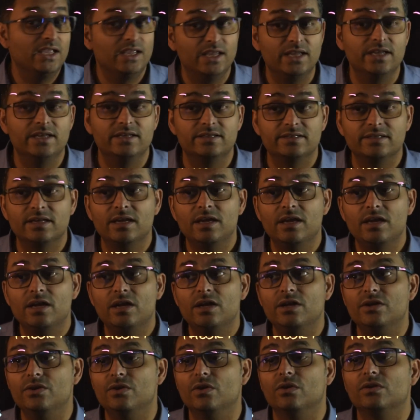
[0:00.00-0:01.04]
is
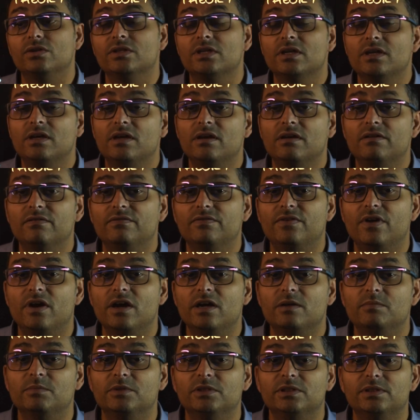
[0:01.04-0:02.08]
not
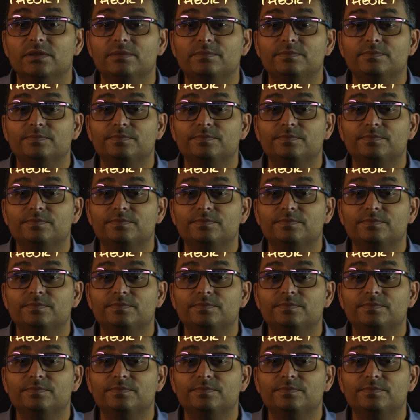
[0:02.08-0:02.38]
viable.